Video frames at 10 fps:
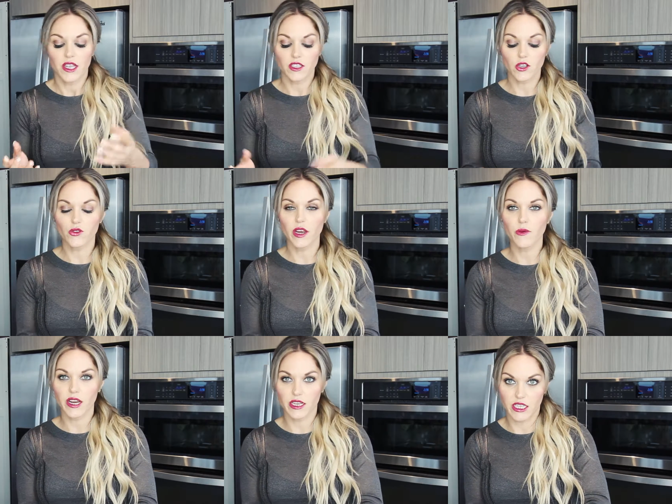It's a
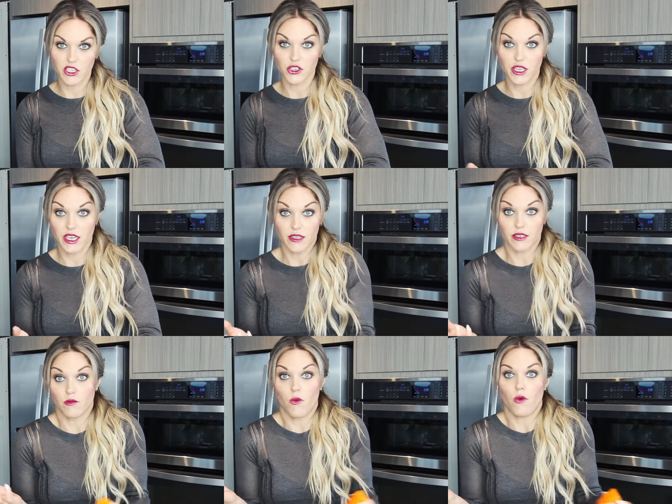great way to teach your
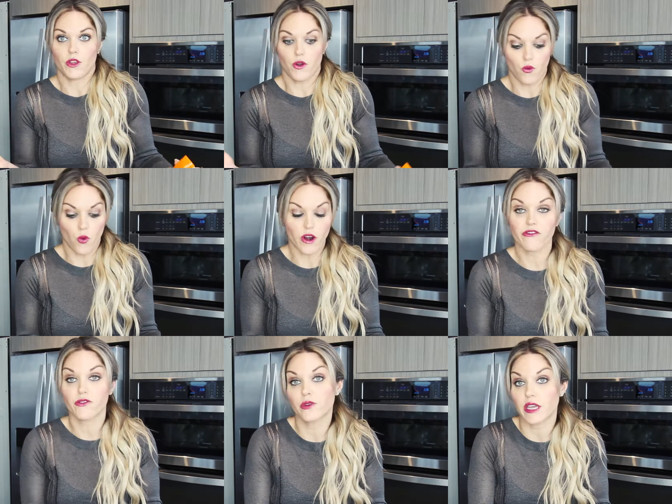kids, what
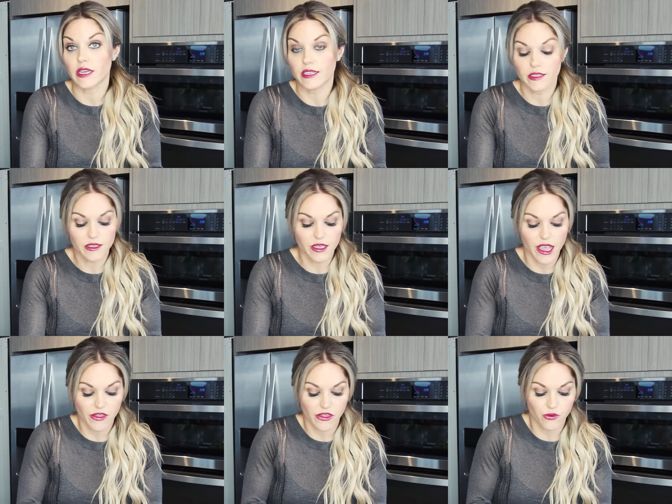food is
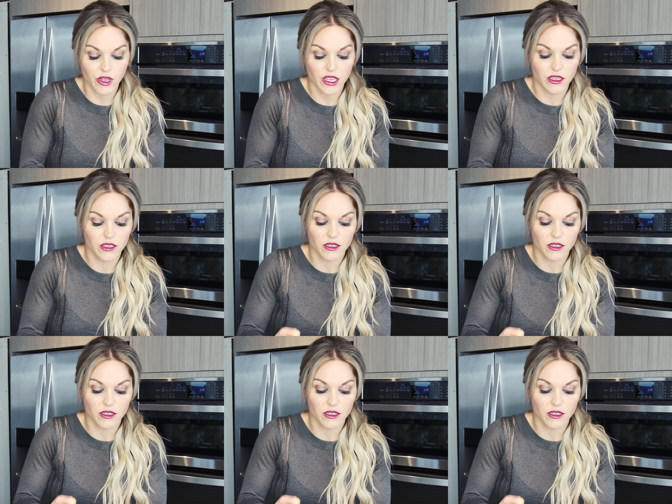at 3.